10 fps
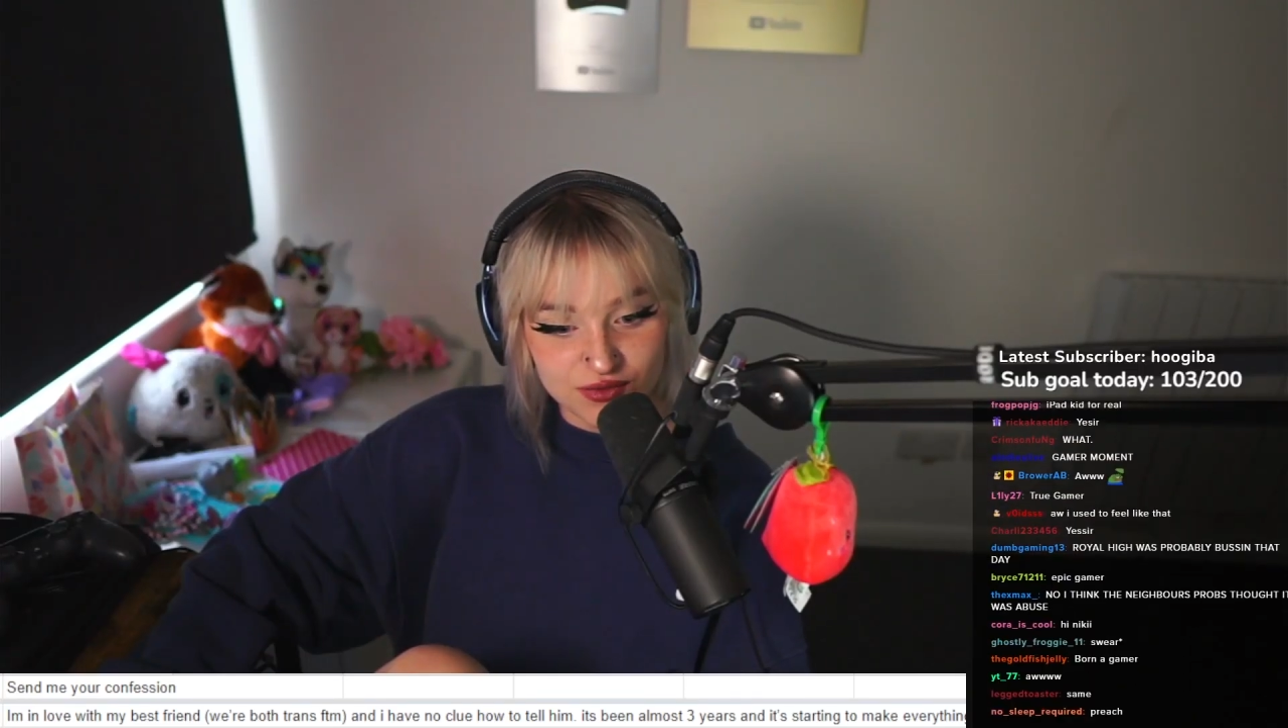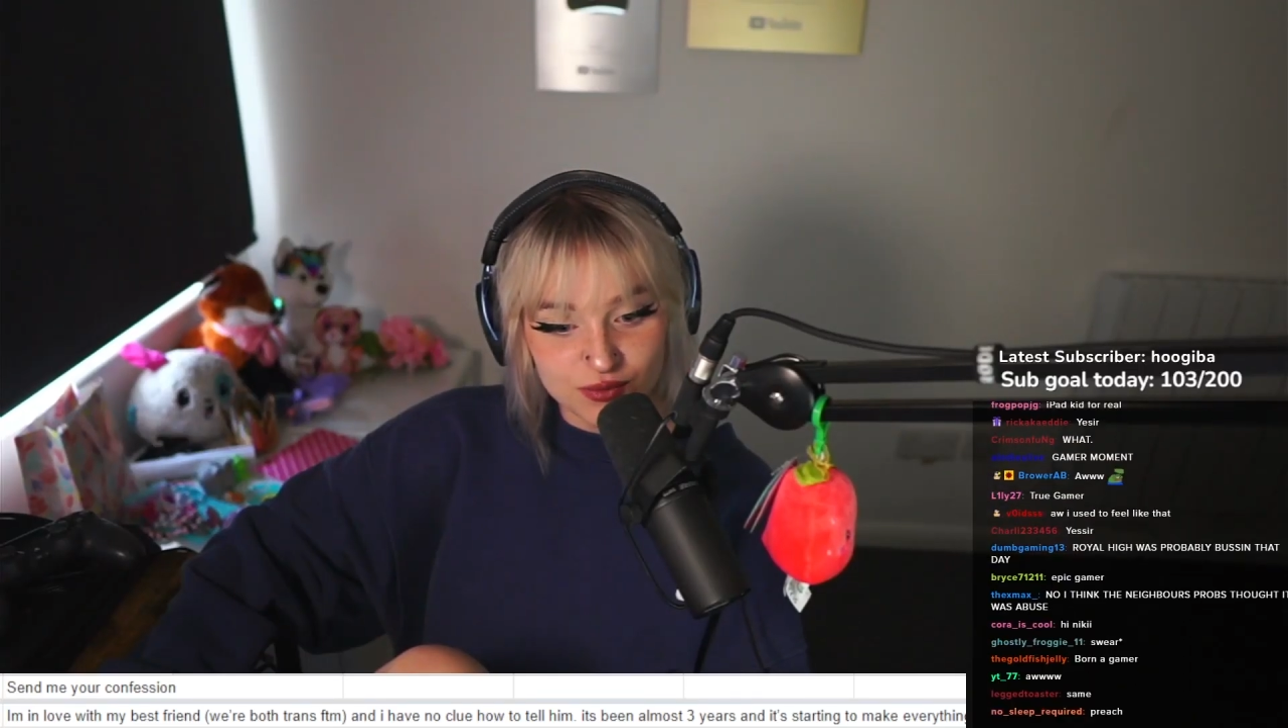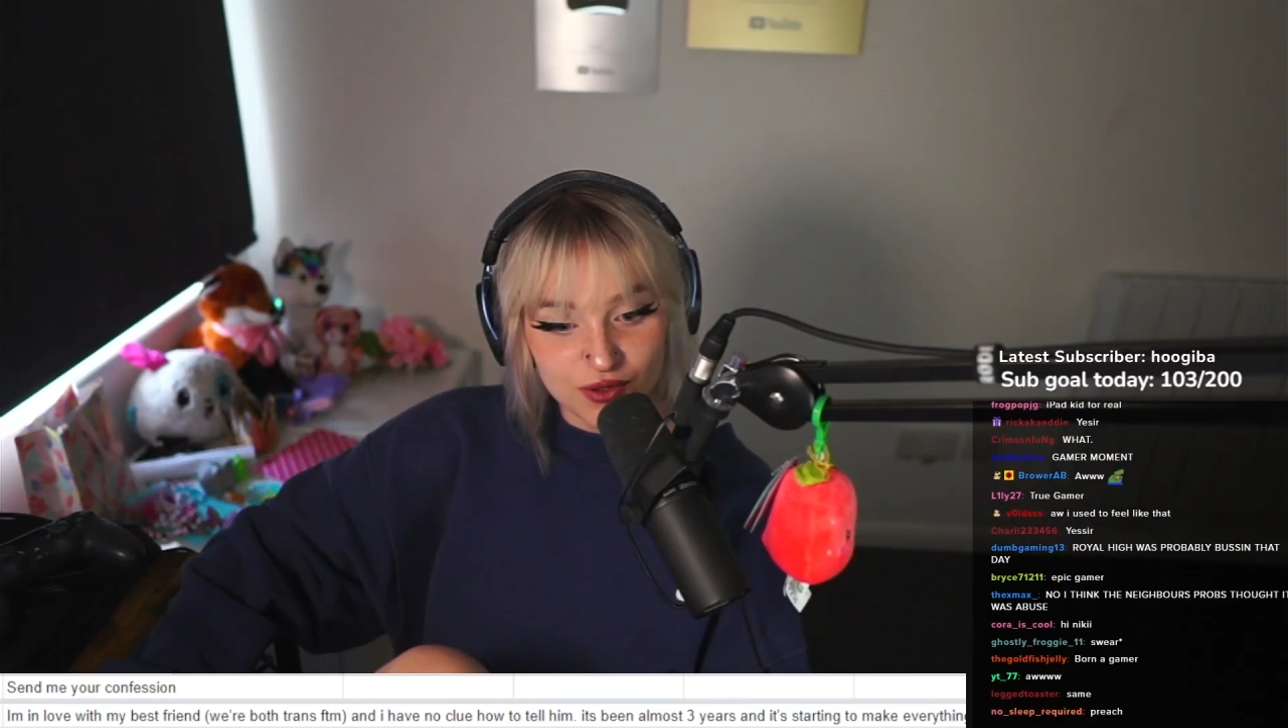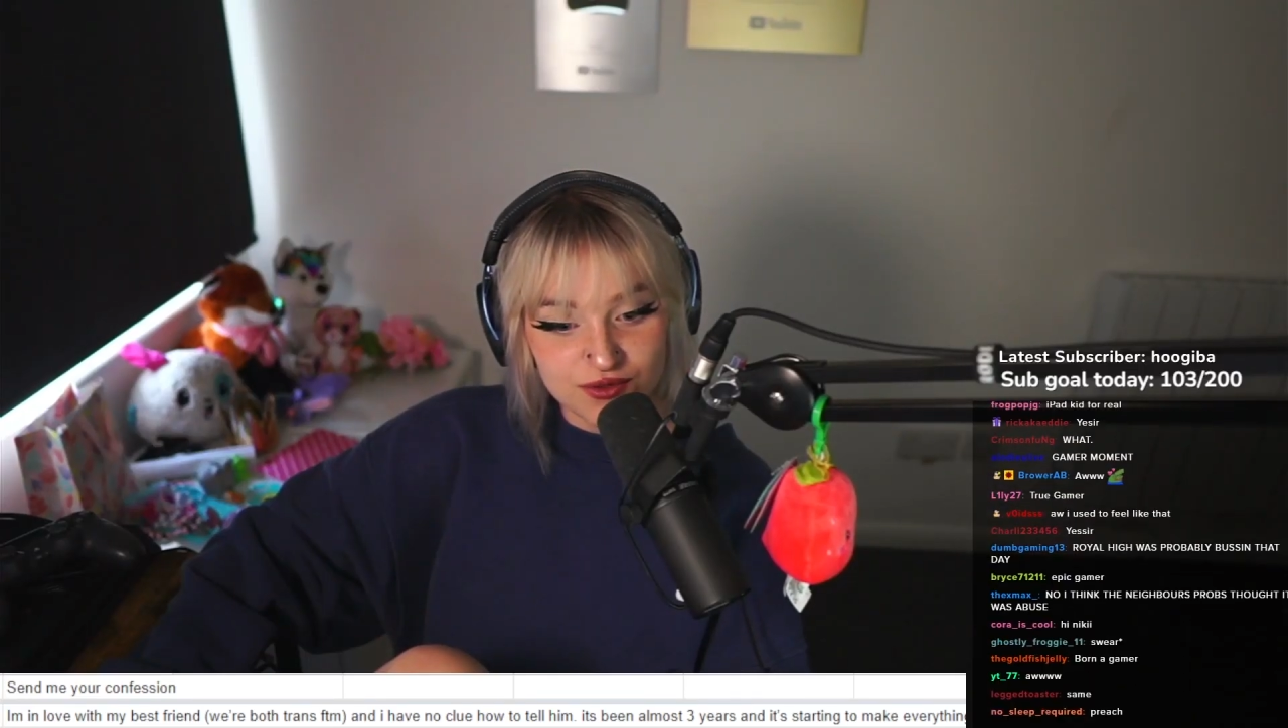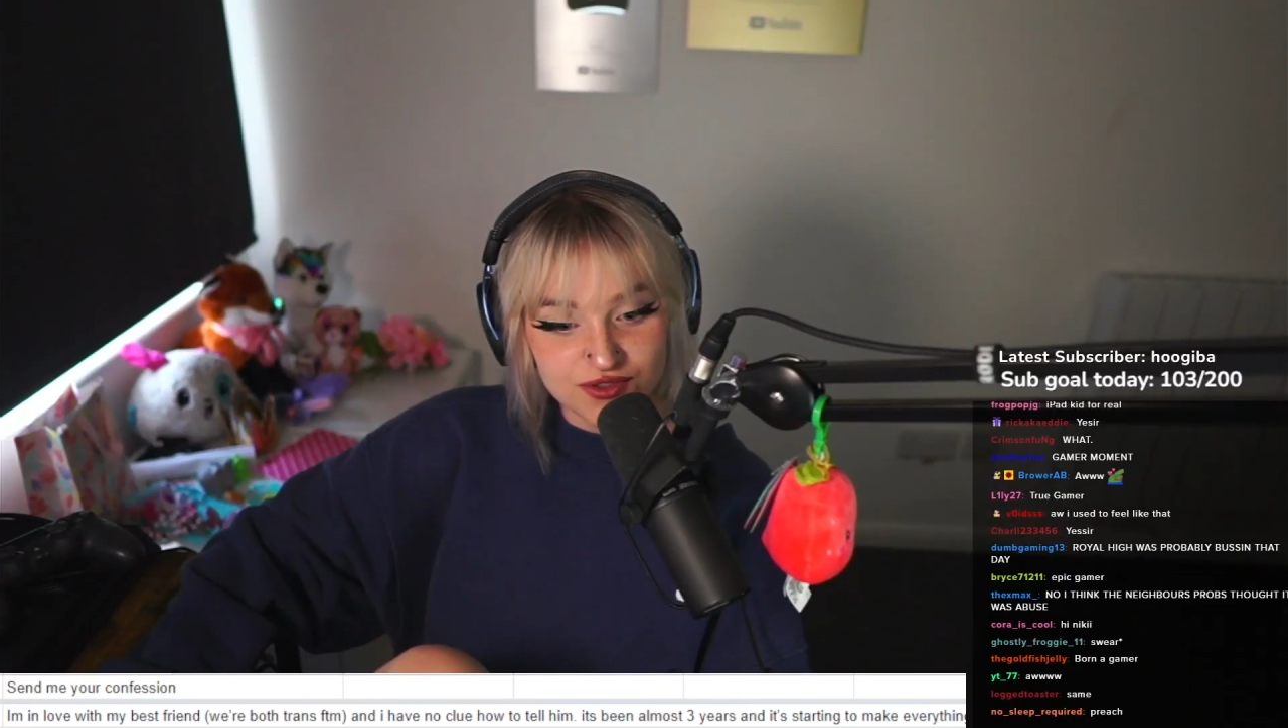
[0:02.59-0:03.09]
We're both